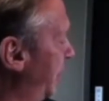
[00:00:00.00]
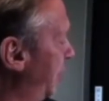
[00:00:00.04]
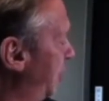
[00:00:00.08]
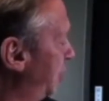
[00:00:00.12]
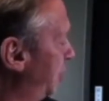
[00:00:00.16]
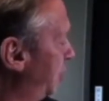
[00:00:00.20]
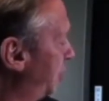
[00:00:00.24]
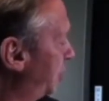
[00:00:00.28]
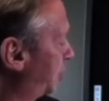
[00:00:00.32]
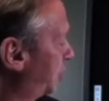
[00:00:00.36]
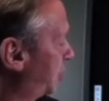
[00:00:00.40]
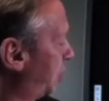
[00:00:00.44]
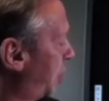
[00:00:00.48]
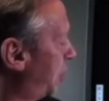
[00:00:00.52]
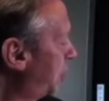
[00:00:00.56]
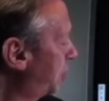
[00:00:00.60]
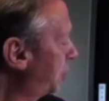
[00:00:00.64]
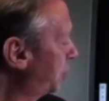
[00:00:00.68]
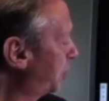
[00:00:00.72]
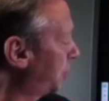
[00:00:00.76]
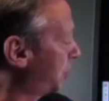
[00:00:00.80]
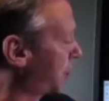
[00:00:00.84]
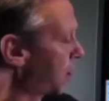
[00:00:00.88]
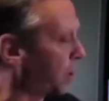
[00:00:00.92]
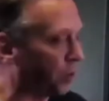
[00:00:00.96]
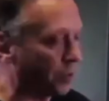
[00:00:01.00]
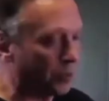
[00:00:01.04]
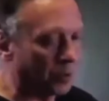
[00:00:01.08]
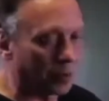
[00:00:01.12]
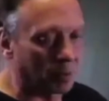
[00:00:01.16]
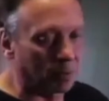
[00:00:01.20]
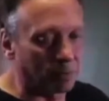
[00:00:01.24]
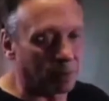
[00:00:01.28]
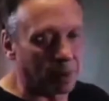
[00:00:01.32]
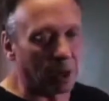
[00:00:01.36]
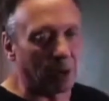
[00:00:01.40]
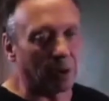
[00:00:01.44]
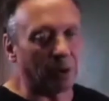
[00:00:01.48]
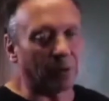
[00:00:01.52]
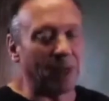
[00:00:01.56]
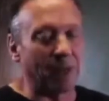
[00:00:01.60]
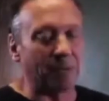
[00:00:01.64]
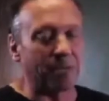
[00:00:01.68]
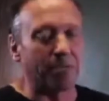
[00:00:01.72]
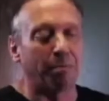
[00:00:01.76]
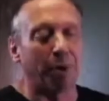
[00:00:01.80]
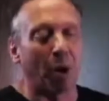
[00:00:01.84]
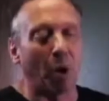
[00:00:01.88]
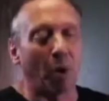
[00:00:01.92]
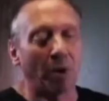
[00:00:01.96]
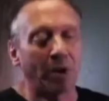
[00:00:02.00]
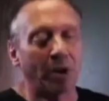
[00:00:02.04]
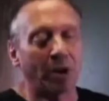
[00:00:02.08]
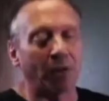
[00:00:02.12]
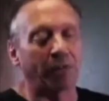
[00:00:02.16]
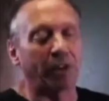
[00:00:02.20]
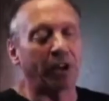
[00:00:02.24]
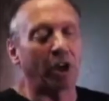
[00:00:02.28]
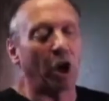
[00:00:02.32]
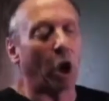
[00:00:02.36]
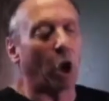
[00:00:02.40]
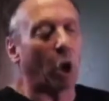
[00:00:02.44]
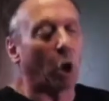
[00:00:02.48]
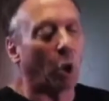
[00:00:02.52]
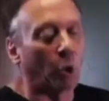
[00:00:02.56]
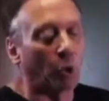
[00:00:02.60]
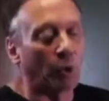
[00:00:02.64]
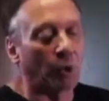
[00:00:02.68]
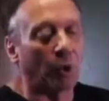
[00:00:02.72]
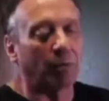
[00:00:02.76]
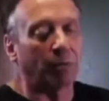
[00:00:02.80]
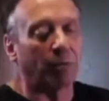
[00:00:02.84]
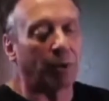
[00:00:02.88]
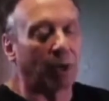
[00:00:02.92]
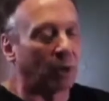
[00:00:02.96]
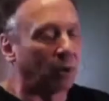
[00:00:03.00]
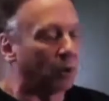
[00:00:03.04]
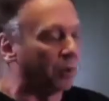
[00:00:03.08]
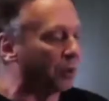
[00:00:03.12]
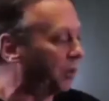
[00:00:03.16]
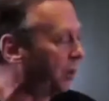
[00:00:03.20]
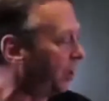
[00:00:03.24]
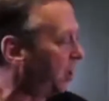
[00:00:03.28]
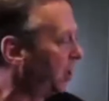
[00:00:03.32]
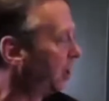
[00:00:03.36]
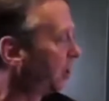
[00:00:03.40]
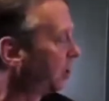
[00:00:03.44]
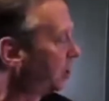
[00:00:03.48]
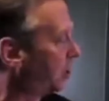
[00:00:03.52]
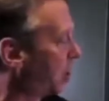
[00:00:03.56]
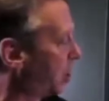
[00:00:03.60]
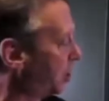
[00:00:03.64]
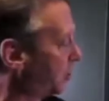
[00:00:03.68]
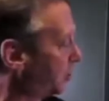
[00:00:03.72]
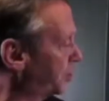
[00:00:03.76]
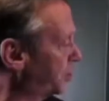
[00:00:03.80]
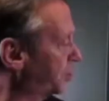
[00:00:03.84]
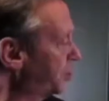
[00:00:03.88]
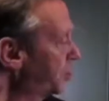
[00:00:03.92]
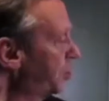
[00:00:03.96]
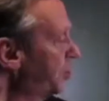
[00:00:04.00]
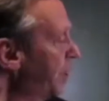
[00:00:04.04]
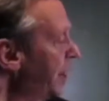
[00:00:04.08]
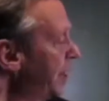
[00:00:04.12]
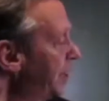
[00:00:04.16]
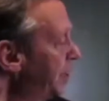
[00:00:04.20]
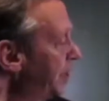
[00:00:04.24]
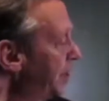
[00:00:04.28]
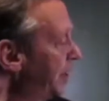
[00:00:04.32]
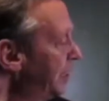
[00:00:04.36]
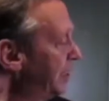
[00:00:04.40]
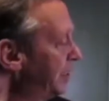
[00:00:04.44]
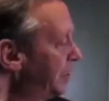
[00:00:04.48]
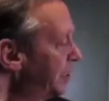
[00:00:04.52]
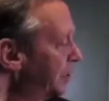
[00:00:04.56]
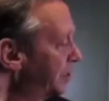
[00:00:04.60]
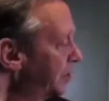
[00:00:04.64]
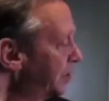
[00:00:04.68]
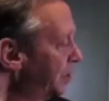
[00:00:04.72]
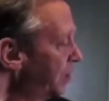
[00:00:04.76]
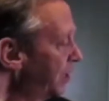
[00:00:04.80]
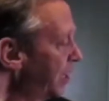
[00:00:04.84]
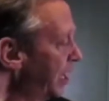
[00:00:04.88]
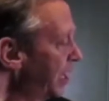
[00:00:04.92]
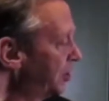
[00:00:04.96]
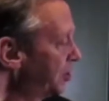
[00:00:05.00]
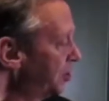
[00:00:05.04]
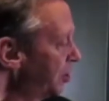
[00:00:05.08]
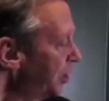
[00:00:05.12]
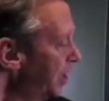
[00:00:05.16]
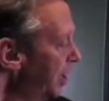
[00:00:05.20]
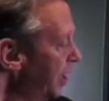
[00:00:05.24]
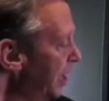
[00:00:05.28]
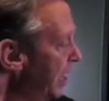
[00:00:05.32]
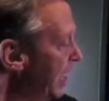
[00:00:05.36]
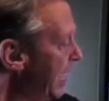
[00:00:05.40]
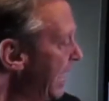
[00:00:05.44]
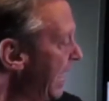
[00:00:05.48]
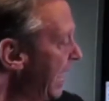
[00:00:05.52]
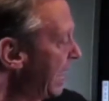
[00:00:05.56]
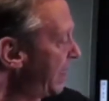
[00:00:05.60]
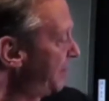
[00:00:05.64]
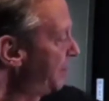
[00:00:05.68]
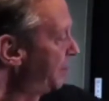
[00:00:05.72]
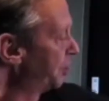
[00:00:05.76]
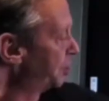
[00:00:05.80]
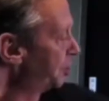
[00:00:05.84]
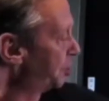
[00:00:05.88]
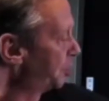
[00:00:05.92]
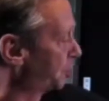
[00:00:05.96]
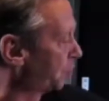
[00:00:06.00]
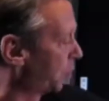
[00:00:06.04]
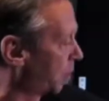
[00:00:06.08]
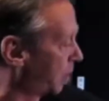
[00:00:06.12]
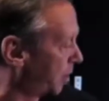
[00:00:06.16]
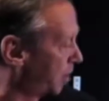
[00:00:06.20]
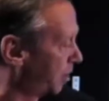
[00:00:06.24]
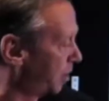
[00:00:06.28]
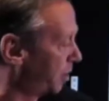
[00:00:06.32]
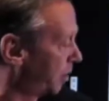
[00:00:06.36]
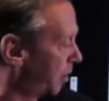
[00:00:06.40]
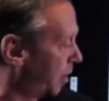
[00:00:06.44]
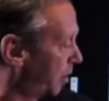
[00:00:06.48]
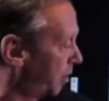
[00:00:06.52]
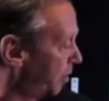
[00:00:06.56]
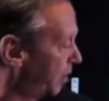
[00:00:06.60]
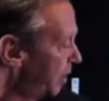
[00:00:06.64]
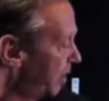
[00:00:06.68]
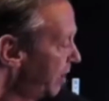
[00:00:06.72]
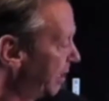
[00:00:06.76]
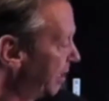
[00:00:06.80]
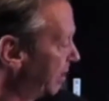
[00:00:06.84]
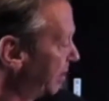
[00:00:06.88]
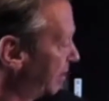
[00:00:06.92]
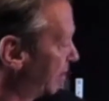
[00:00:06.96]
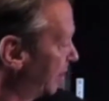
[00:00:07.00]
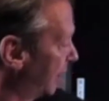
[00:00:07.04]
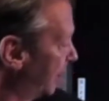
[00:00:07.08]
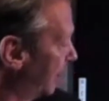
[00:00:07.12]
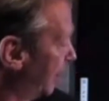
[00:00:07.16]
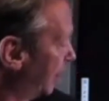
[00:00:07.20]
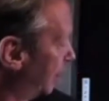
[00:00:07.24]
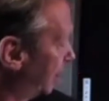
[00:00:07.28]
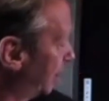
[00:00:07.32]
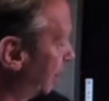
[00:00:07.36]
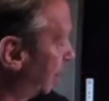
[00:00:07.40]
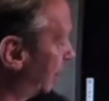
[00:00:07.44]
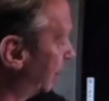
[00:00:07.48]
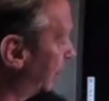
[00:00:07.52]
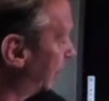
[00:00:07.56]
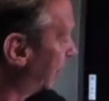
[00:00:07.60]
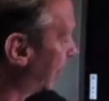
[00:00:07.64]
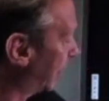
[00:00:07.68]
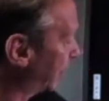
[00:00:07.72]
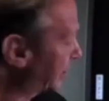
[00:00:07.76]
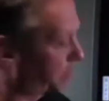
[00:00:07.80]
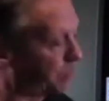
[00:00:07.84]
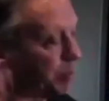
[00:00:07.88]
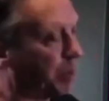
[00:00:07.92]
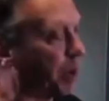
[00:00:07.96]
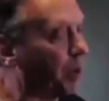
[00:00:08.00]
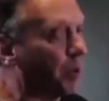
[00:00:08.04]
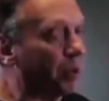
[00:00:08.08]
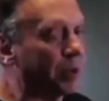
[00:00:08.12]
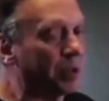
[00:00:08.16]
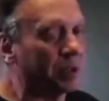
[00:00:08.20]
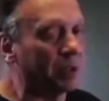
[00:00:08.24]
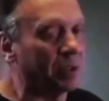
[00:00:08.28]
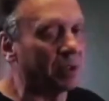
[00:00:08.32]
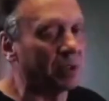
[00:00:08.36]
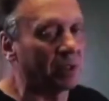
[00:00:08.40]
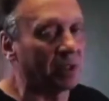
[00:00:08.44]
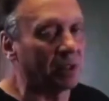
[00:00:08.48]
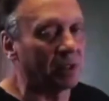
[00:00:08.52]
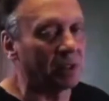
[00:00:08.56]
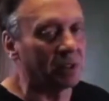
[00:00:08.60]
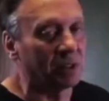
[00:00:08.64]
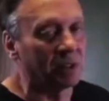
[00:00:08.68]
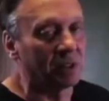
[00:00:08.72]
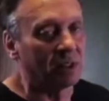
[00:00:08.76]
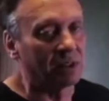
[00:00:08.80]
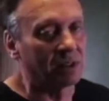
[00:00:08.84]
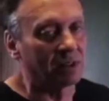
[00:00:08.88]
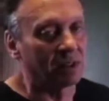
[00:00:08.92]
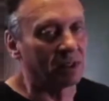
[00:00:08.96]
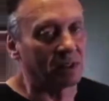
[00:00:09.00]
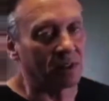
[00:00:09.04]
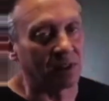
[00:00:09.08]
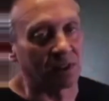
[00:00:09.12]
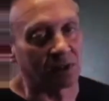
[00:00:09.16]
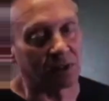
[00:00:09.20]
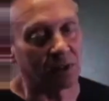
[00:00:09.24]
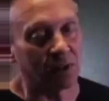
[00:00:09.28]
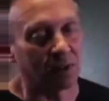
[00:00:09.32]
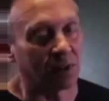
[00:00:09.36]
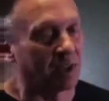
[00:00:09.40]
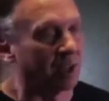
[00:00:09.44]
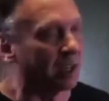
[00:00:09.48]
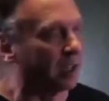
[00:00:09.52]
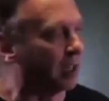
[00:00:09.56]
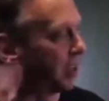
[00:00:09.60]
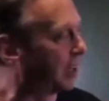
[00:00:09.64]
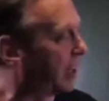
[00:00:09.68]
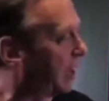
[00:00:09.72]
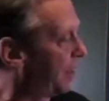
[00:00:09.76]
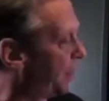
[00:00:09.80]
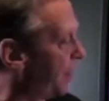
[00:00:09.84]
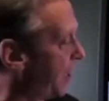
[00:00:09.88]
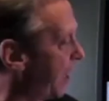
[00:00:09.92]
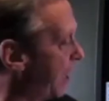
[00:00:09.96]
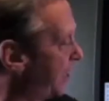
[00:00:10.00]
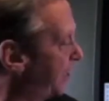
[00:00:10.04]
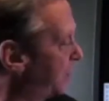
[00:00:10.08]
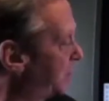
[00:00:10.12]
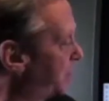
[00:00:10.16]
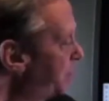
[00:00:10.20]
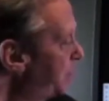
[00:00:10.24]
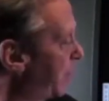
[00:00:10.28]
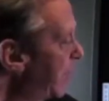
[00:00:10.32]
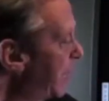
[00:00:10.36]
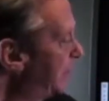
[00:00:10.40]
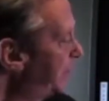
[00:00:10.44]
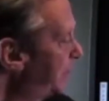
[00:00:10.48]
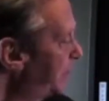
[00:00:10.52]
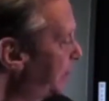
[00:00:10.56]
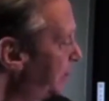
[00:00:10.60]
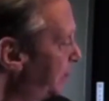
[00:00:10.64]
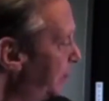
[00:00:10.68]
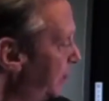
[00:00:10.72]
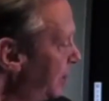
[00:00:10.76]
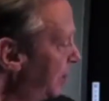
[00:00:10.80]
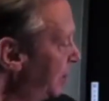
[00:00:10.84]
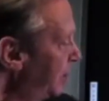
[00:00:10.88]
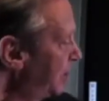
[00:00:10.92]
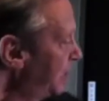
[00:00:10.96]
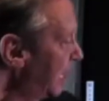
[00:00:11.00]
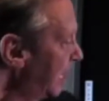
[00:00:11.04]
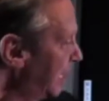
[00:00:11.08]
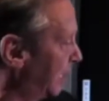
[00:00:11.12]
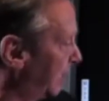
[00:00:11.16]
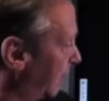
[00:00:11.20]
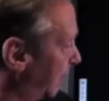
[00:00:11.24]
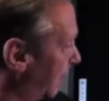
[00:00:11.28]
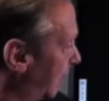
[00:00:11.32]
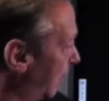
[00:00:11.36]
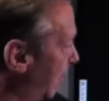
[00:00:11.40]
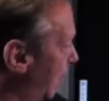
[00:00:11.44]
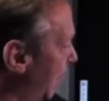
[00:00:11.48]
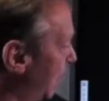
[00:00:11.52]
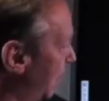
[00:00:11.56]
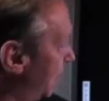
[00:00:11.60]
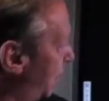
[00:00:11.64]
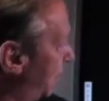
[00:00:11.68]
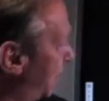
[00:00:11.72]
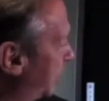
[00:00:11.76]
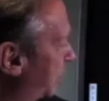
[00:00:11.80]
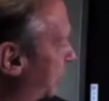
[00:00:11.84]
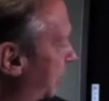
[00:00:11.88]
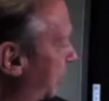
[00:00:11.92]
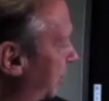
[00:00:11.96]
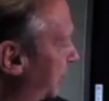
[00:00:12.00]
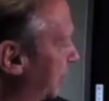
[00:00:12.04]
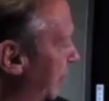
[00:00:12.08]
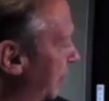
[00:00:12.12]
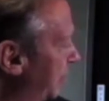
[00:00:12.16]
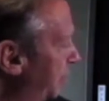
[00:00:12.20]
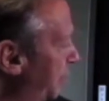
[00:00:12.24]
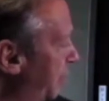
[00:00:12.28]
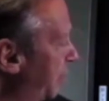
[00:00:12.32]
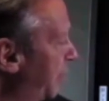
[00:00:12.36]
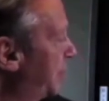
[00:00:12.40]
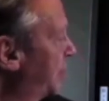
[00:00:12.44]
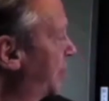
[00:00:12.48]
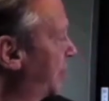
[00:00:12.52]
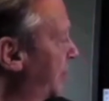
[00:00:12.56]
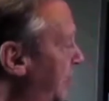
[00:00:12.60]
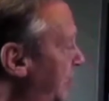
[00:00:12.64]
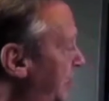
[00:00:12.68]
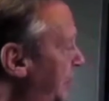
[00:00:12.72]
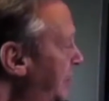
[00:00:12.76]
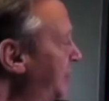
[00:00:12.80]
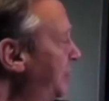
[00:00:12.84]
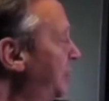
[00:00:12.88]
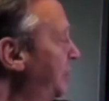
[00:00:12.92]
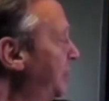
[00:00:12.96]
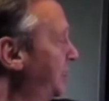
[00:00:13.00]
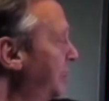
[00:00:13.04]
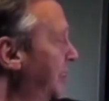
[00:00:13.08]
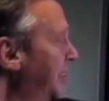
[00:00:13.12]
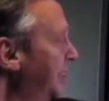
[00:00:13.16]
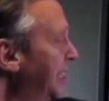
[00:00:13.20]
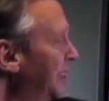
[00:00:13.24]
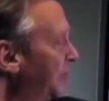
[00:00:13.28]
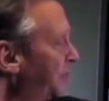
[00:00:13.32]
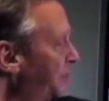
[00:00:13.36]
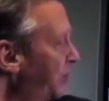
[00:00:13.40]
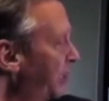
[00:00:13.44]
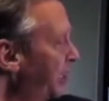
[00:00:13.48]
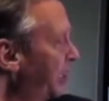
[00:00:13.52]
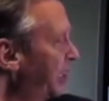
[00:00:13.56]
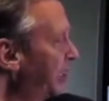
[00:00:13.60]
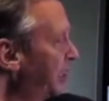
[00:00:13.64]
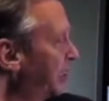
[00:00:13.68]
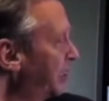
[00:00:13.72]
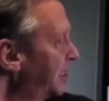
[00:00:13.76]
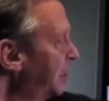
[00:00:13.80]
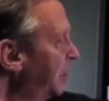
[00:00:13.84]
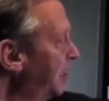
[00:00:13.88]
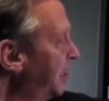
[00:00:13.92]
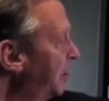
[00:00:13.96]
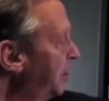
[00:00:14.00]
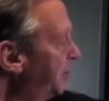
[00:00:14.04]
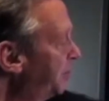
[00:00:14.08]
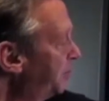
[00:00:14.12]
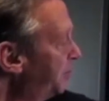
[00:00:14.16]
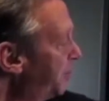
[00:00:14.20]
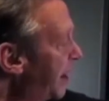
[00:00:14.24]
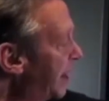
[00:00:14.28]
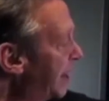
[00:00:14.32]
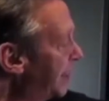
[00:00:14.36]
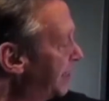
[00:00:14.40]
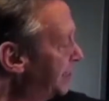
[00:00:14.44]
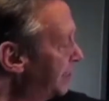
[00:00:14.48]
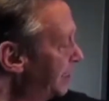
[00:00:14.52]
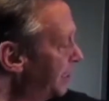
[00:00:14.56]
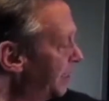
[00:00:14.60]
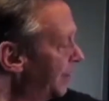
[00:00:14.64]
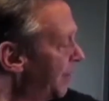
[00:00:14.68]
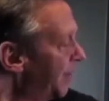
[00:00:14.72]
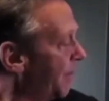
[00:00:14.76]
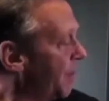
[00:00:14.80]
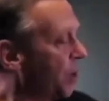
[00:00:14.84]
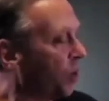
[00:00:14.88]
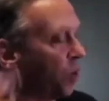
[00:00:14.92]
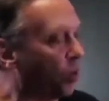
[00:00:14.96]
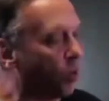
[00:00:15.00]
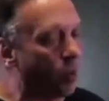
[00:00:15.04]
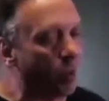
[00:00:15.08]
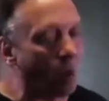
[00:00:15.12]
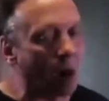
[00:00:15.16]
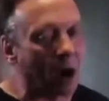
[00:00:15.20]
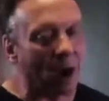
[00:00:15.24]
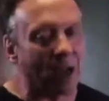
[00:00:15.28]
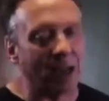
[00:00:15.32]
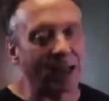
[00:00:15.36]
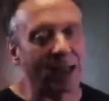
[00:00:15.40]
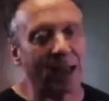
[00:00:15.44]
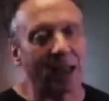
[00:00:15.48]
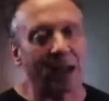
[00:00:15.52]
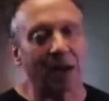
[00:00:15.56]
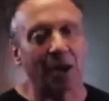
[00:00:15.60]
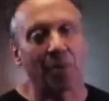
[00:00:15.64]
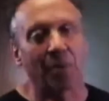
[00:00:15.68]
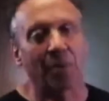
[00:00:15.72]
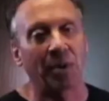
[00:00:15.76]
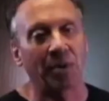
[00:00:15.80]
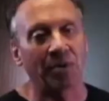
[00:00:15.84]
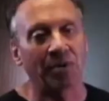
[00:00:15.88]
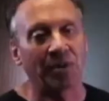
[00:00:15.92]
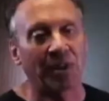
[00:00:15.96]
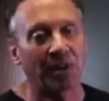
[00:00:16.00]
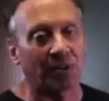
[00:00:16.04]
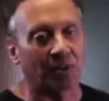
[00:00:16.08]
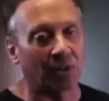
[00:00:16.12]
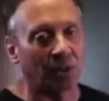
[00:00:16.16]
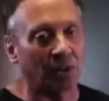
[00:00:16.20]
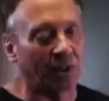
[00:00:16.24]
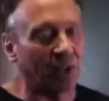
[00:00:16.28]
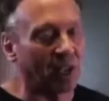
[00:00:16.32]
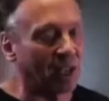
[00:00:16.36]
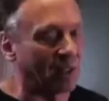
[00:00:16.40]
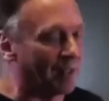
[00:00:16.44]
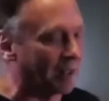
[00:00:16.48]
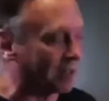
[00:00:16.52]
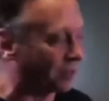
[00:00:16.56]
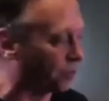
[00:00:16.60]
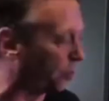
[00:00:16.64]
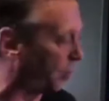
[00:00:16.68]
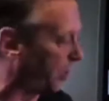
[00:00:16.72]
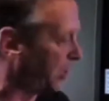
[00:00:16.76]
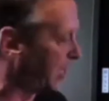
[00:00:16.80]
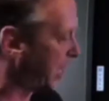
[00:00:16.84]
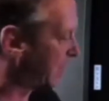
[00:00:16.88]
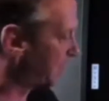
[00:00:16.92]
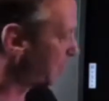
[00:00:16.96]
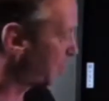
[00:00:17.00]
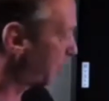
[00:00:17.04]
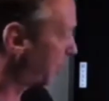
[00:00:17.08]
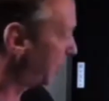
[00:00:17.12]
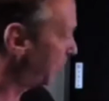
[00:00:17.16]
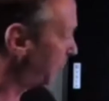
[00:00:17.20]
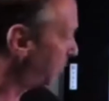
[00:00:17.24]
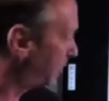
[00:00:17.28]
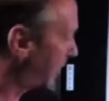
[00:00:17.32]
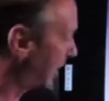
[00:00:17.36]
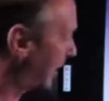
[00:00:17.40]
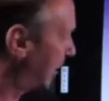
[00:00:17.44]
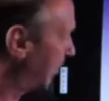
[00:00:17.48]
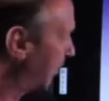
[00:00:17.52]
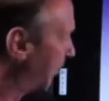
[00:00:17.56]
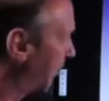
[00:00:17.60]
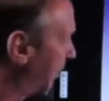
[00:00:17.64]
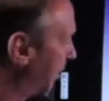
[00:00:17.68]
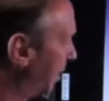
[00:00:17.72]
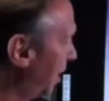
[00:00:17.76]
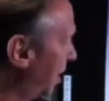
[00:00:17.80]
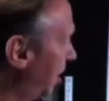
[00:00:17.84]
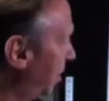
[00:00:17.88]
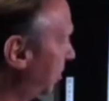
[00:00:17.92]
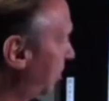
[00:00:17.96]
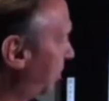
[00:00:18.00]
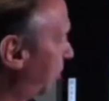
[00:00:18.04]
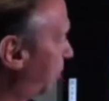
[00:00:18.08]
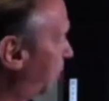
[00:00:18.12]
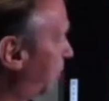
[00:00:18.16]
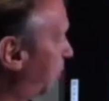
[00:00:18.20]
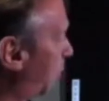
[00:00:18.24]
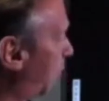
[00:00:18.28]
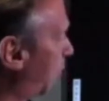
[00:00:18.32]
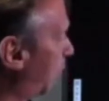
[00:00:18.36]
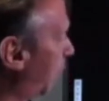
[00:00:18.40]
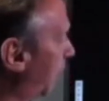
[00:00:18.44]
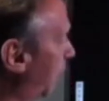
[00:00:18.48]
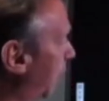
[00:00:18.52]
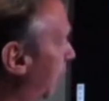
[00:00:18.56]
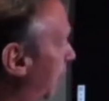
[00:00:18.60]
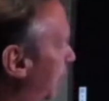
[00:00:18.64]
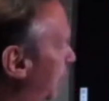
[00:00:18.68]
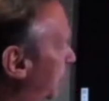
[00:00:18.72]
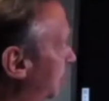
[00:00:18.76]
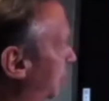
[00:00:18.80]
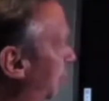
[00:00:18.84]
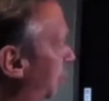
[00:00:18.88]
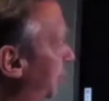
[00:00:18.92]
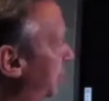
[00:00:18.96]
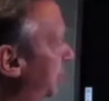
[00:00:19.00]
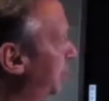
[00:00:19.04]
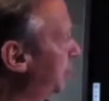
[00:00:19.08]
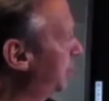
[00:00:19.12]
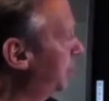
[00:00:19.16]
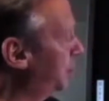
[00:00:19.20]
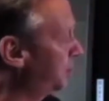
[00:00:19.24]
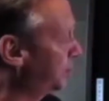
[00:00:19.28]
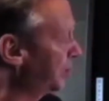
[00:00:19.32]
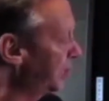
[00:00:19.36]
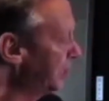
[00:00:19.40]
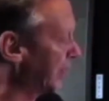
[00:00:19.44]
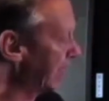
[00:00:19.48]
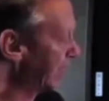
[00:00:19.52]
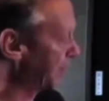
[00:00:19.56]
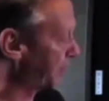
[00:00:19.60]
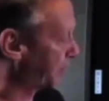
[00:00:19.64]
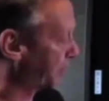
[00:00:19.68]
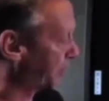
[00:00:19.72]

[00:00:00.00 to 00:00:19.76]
your total ulnar bone, that bowing of the ulnar bone, causes your radial head dislocation. And the shorter your ulna is, the less bowing you need to dislocate it. And that is basically the data, which is a very statistically significant finding why elbows dislocate. That's why never been found before. So in using that for